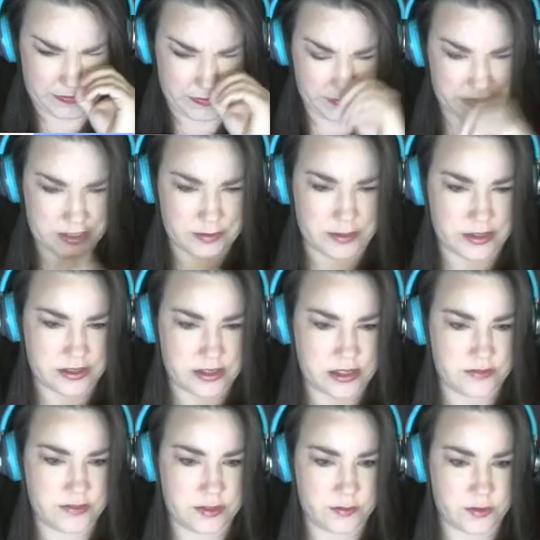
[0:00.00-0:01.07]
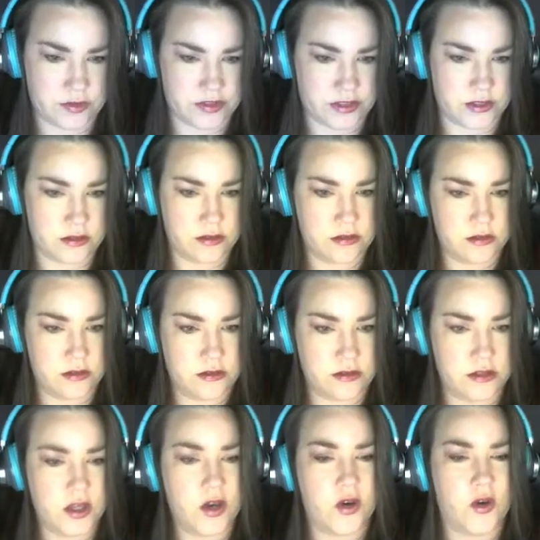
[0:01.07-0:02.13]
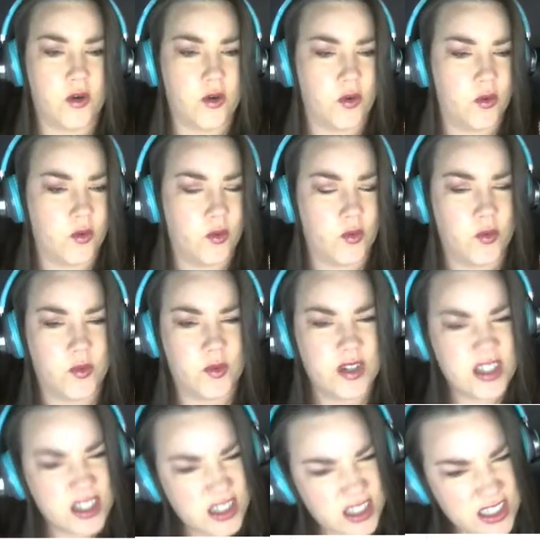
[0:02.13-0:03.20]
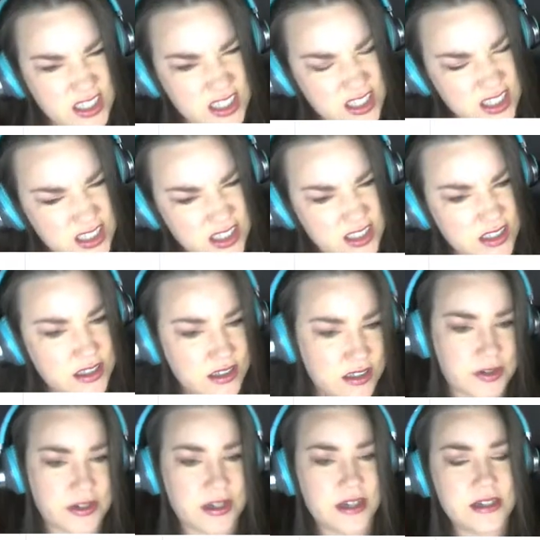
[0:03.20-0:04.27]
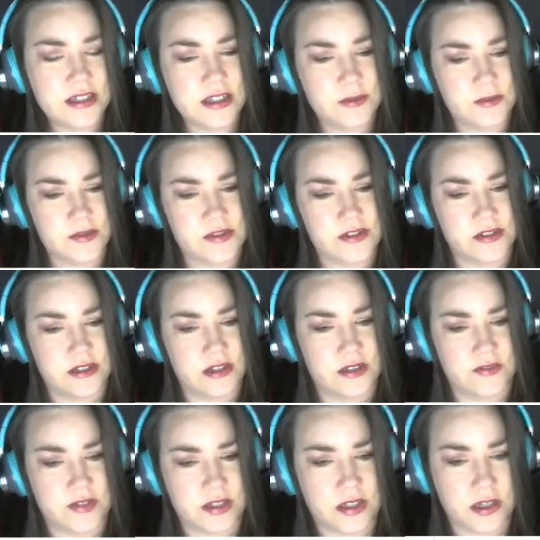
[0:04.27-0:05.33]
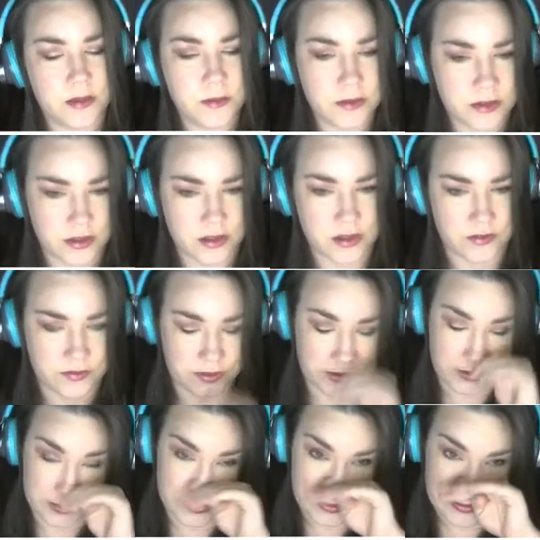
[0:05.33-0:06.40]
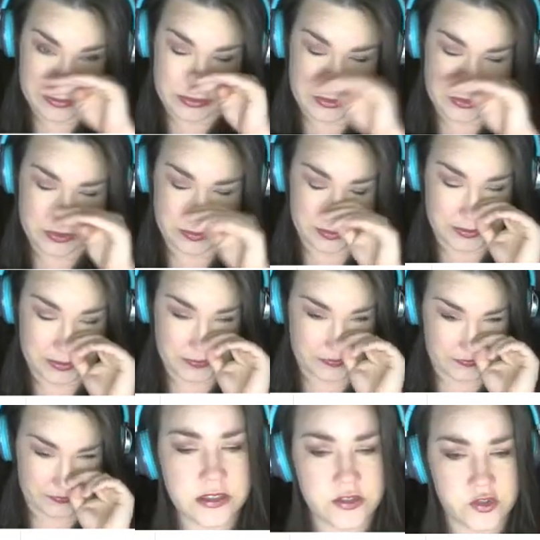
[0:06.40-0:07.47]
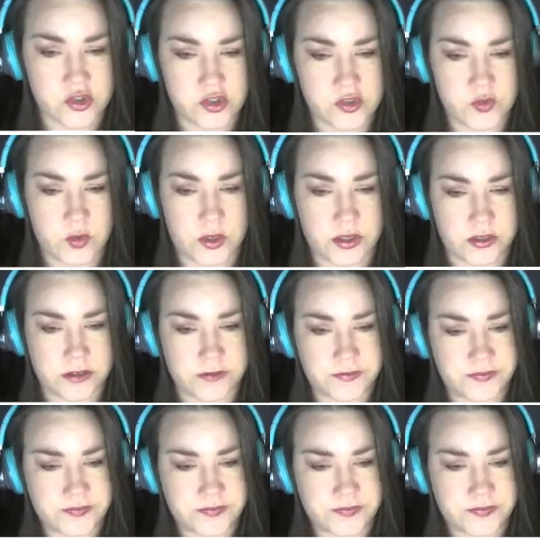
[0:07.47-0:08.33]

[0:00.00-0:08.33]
I'll say about 70%. No, really? About 98% of a cup of coffee, is just water.